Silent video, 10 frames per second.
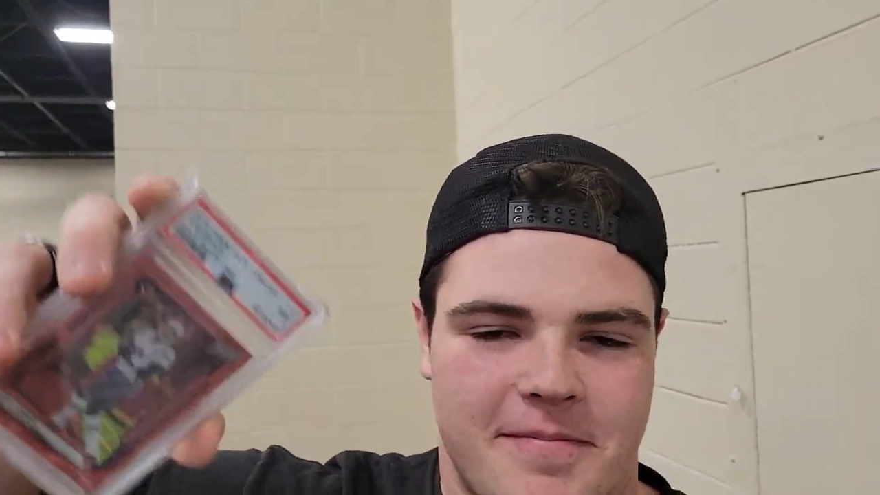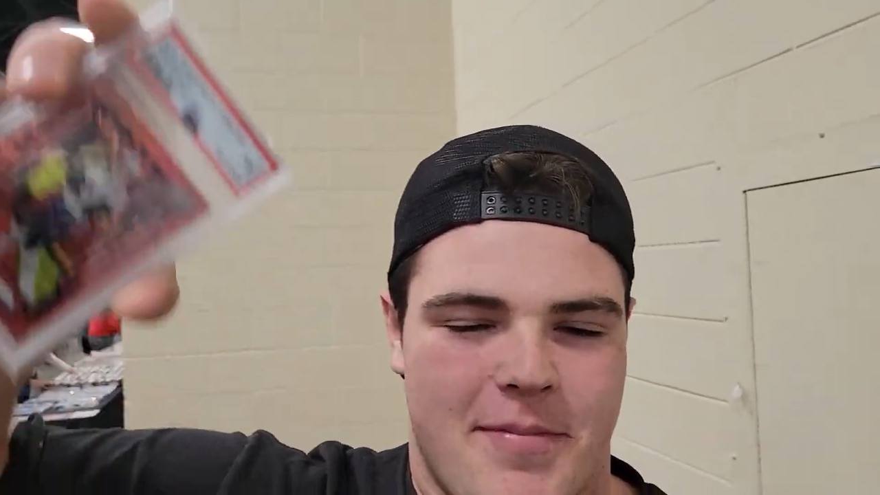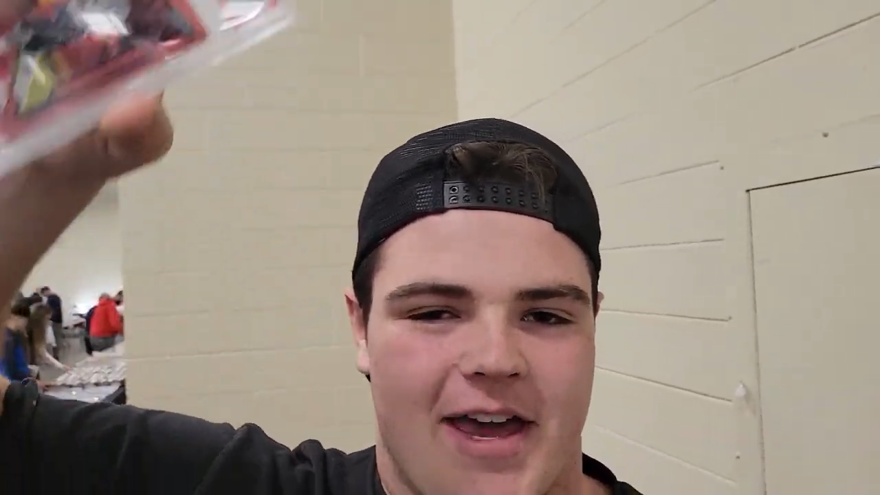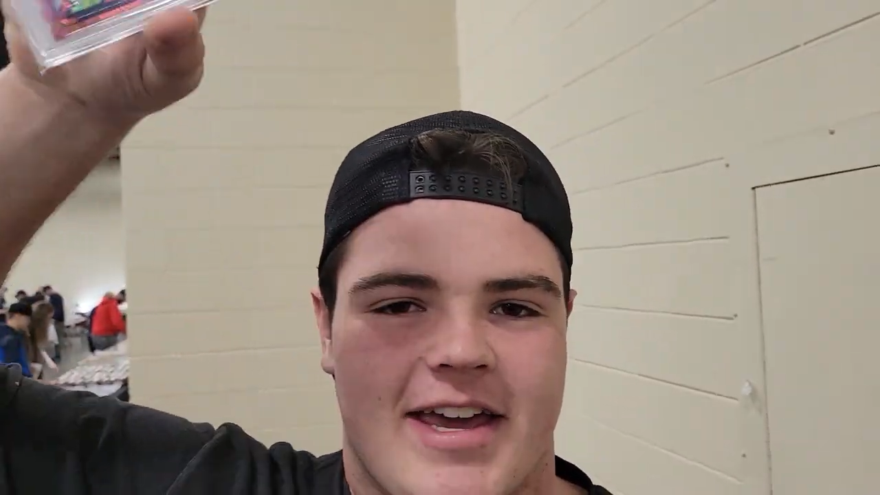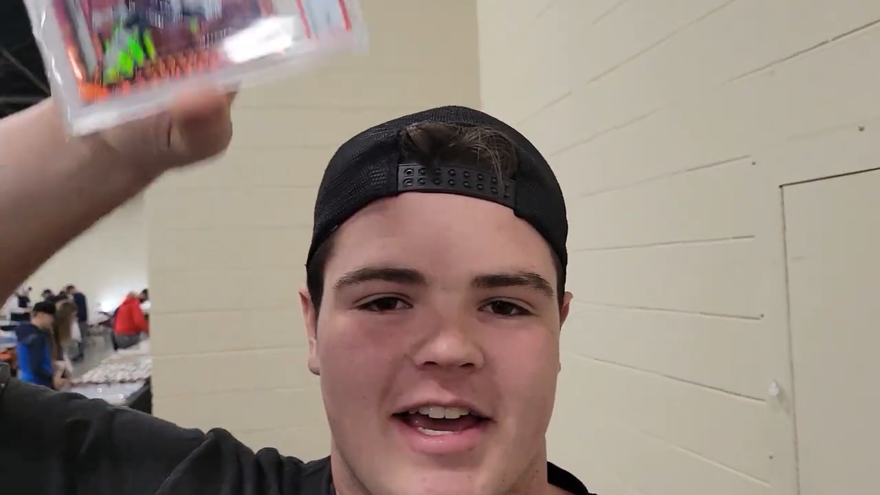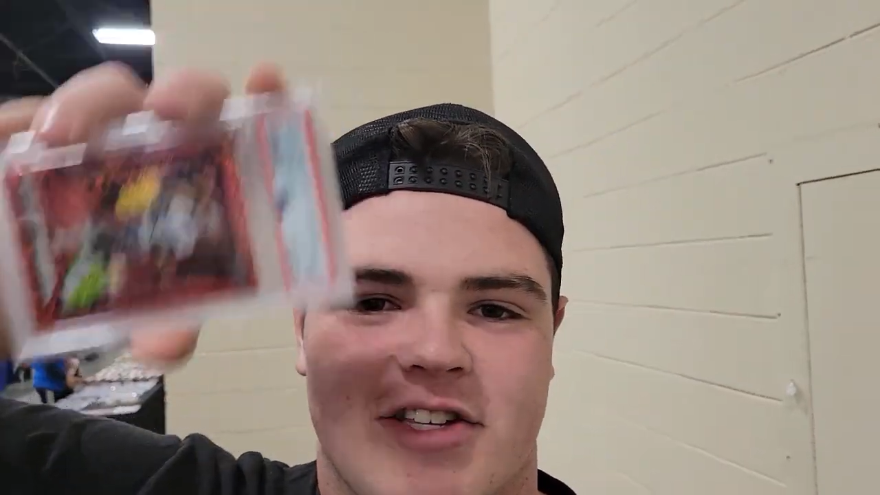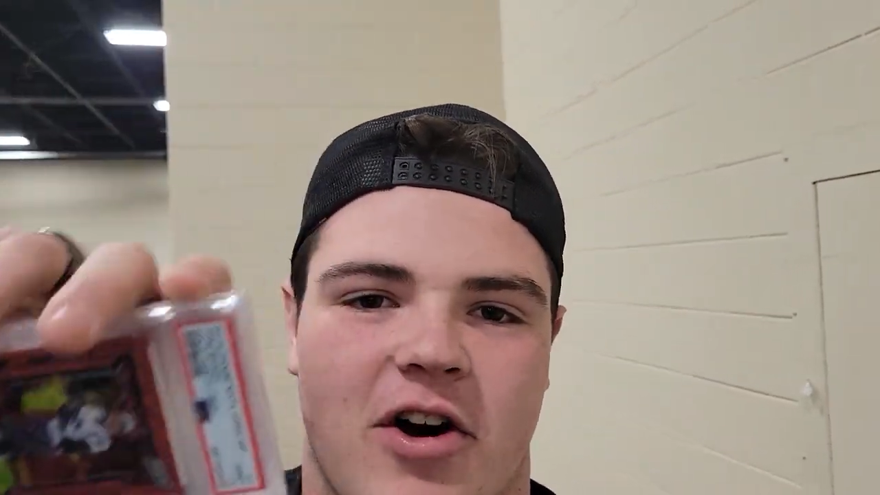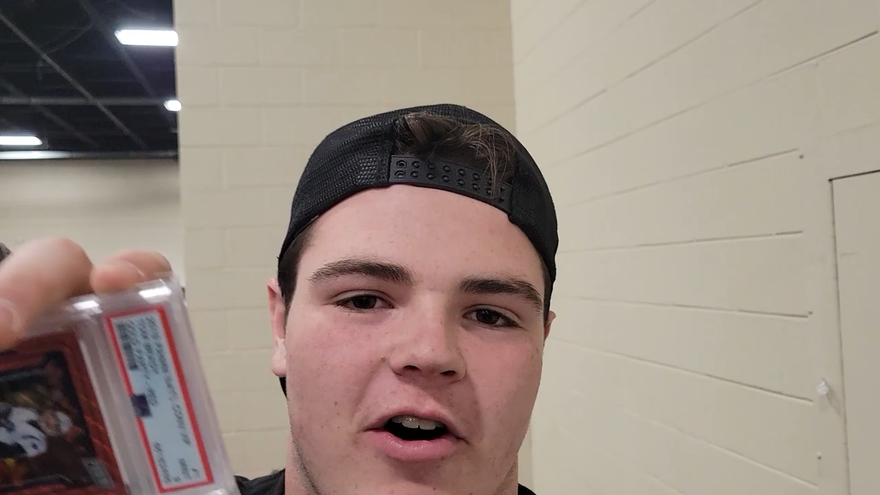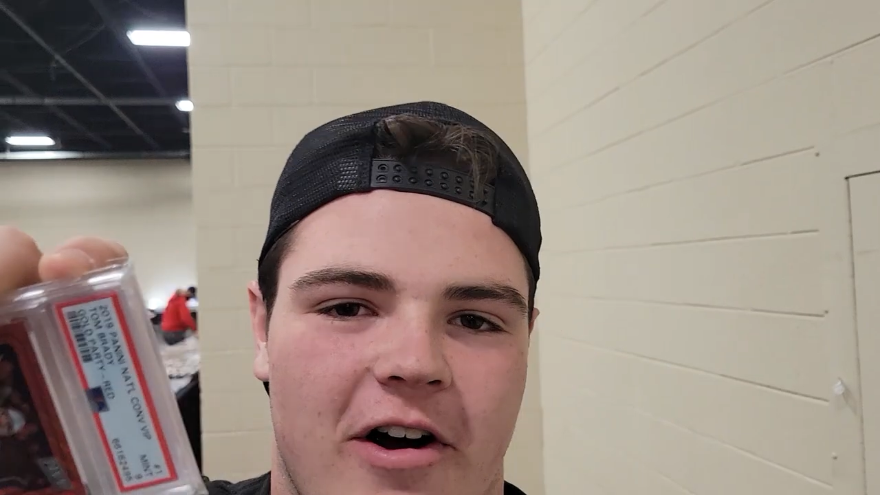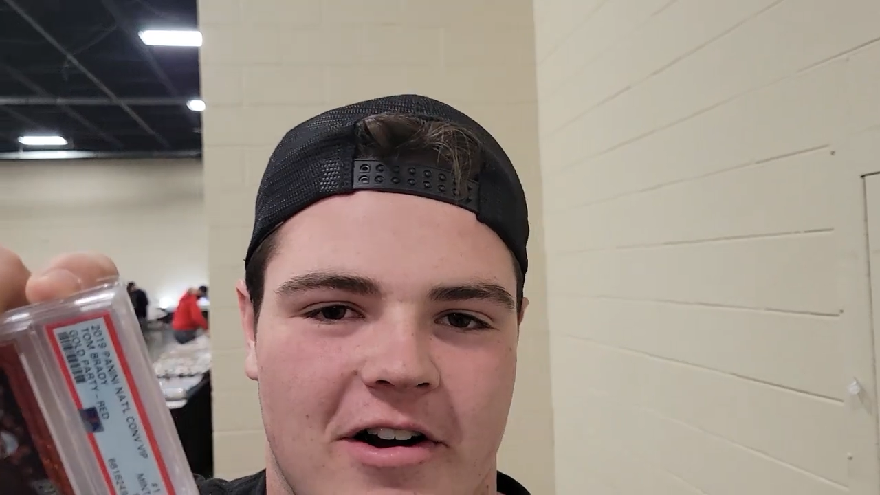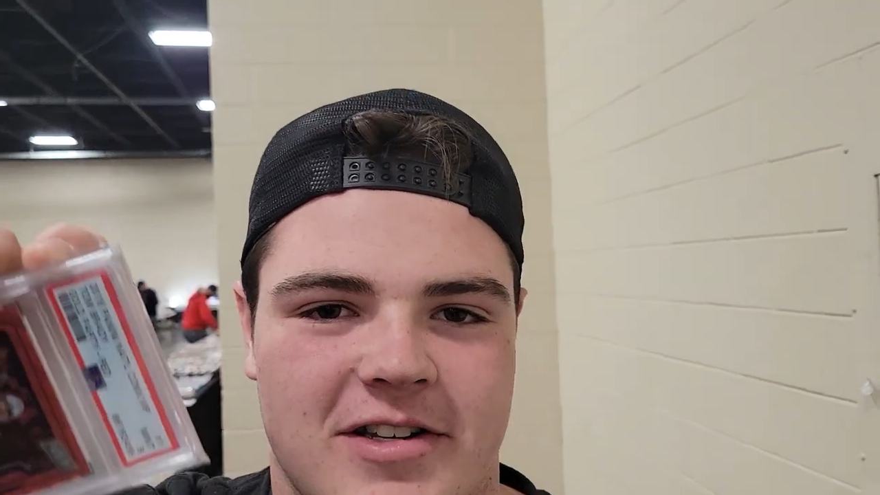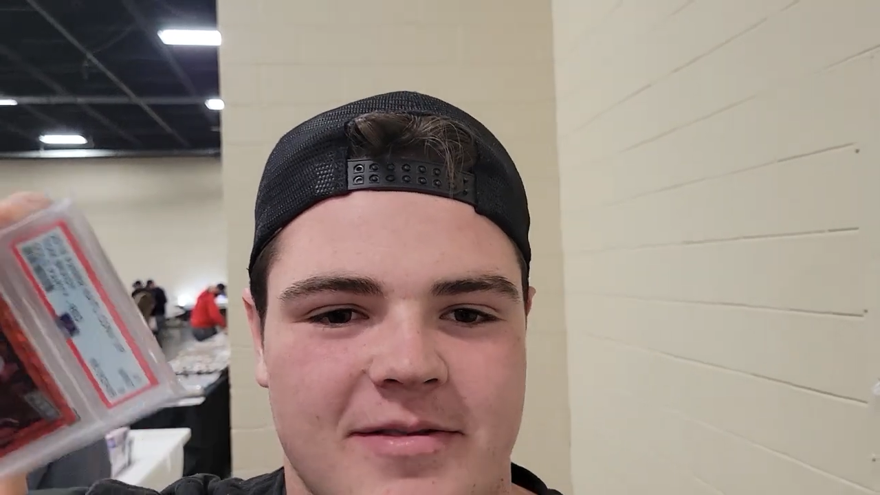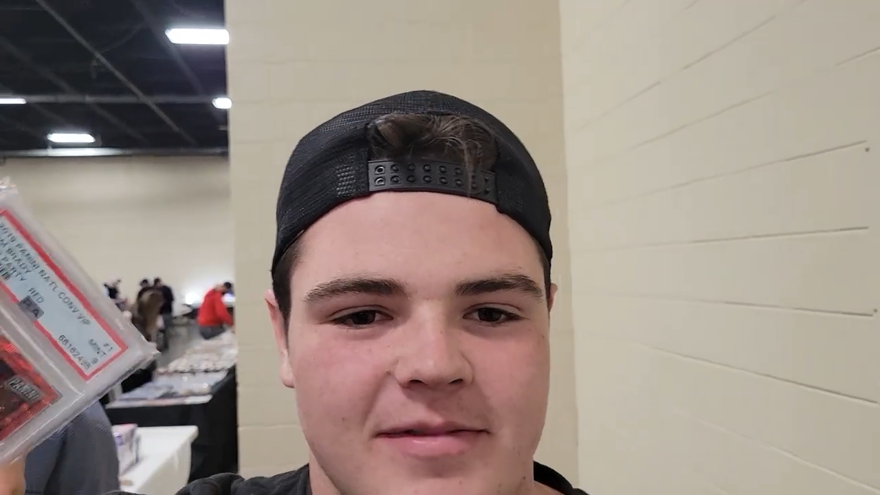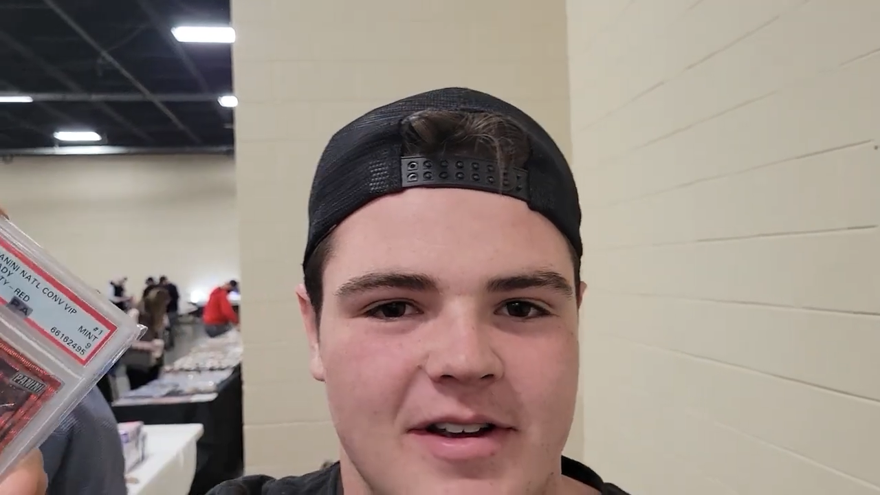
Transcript: Pancakes cards.